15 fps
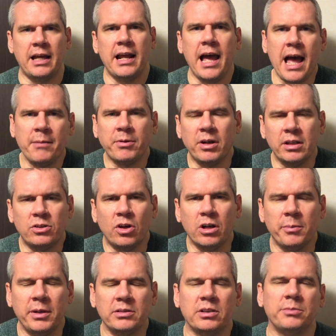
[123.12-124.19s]
And I am going to talk
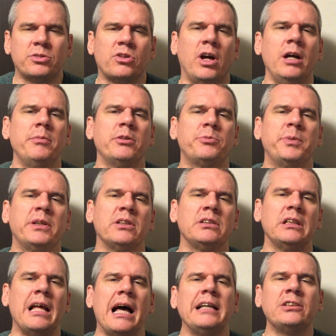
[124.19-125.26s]
about subscribers because
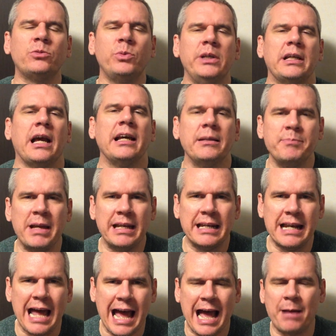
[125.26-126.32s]
last week I made
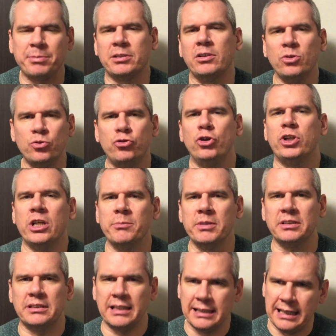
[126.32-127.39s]
an absolute rookie
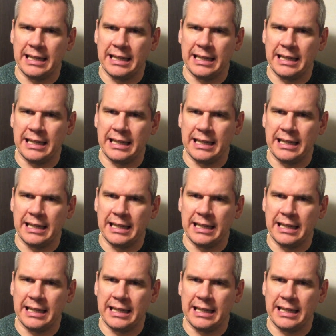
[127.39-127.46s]
mistake.